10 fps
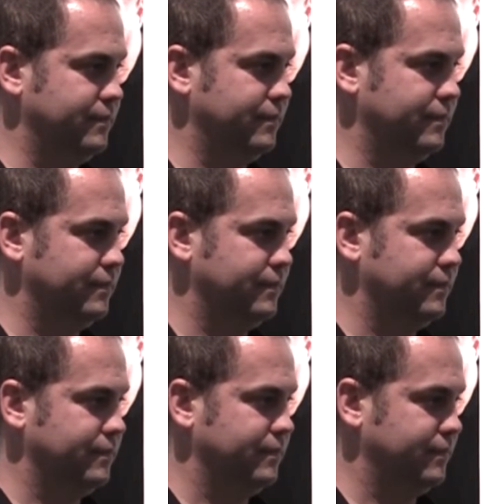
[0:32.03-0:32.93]

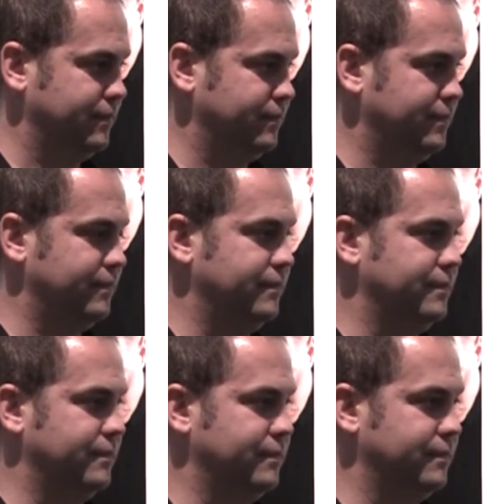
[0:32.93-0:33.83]

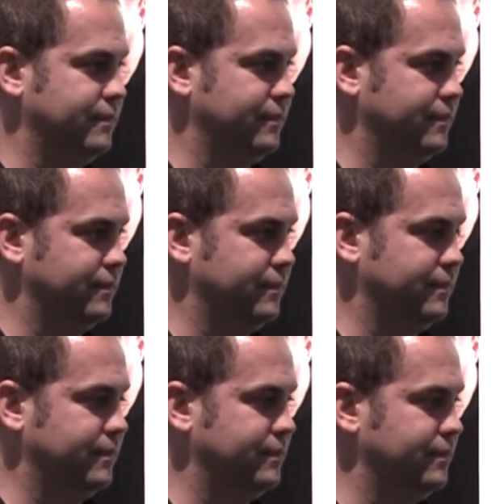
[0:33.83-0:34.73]

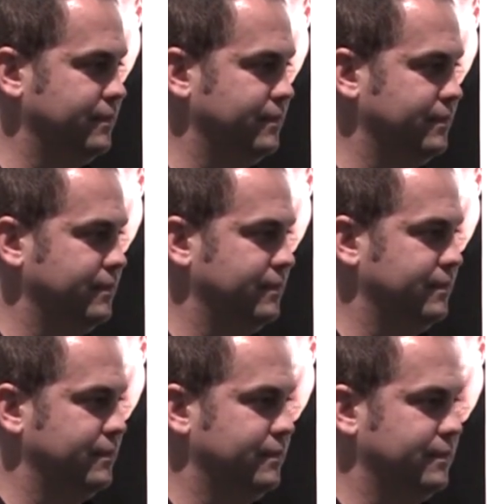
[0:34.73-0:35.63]

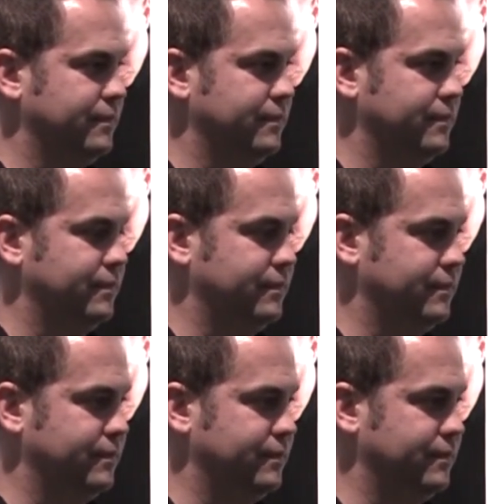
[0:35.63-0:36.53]

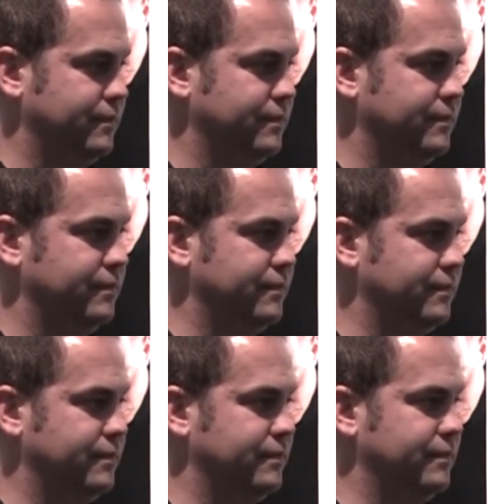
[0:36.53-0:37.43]

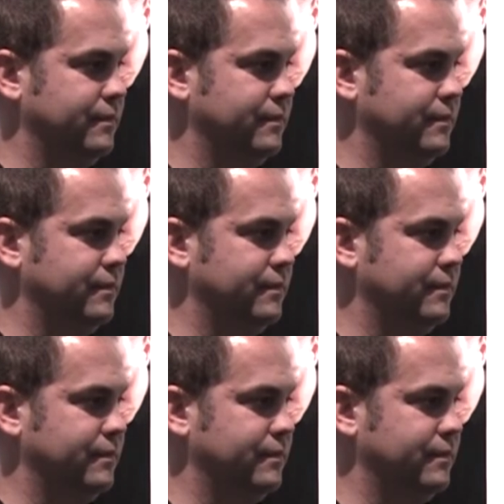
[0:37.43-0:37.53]
(silent)